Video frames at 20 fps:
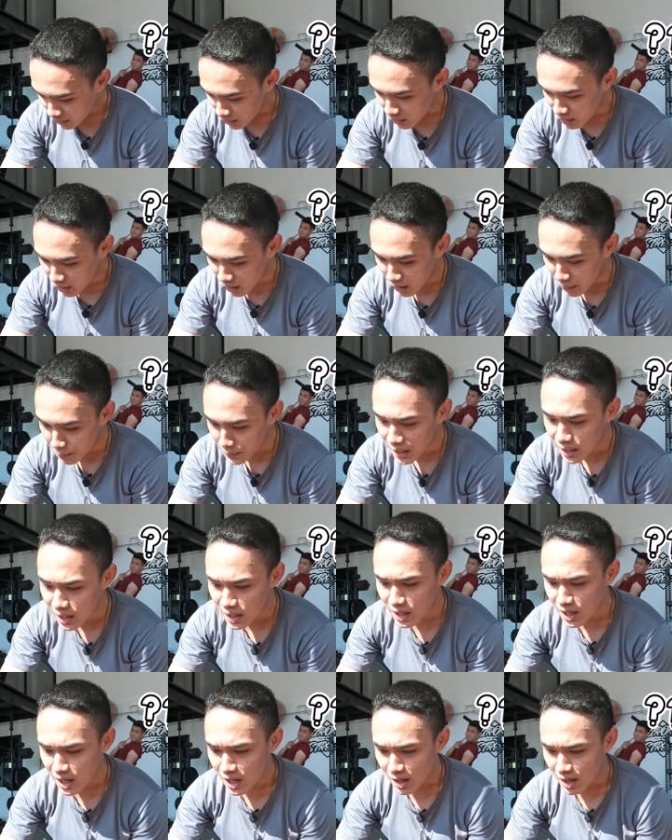Um,
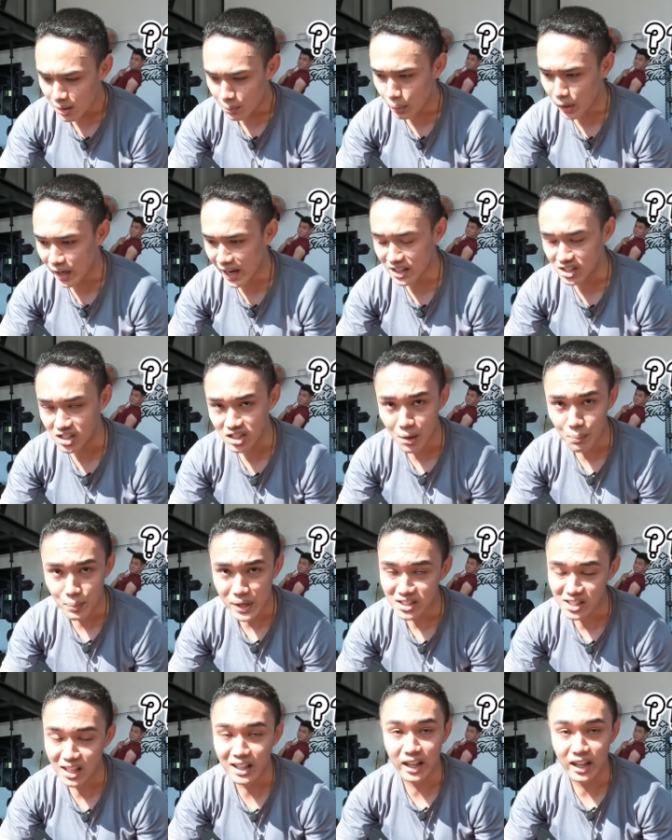but at some
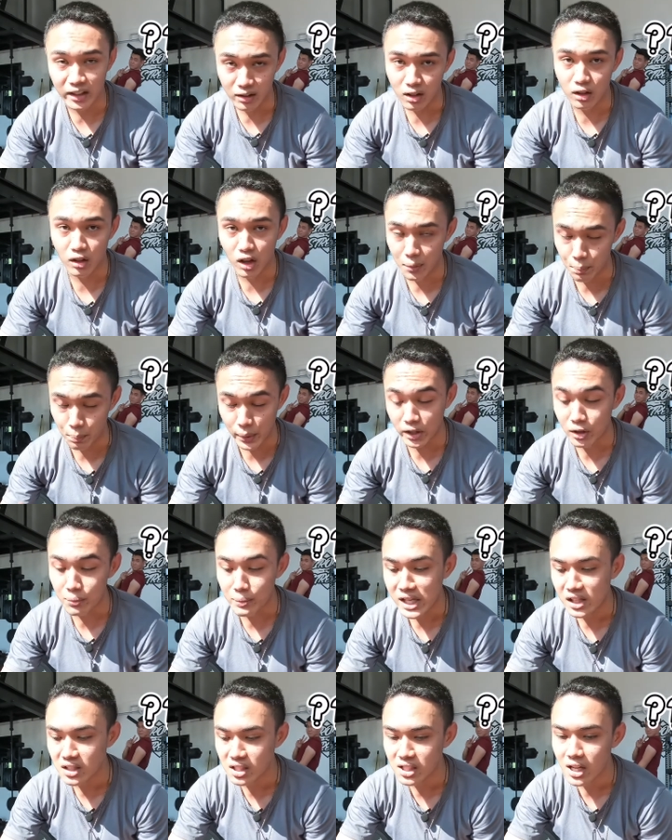meets, I like a lot bigger
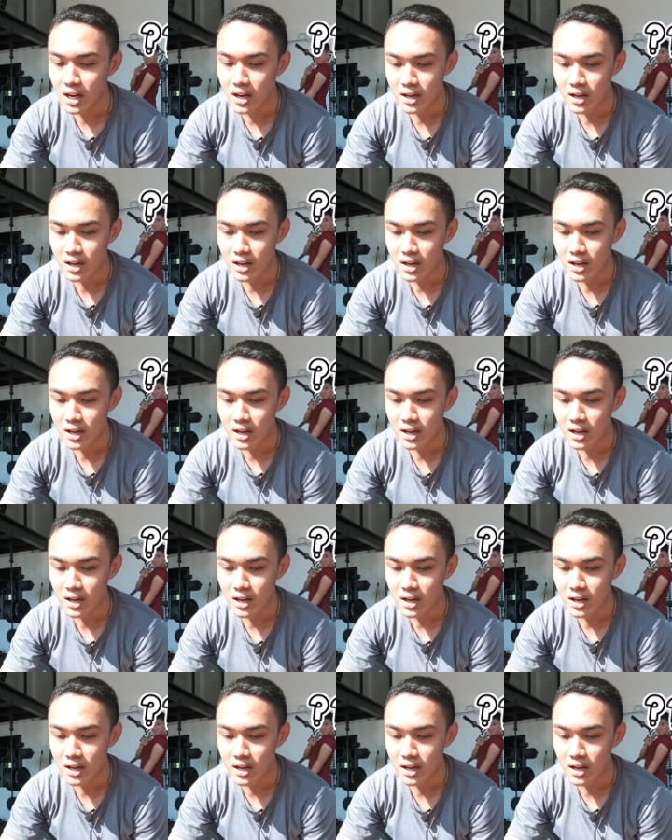meets.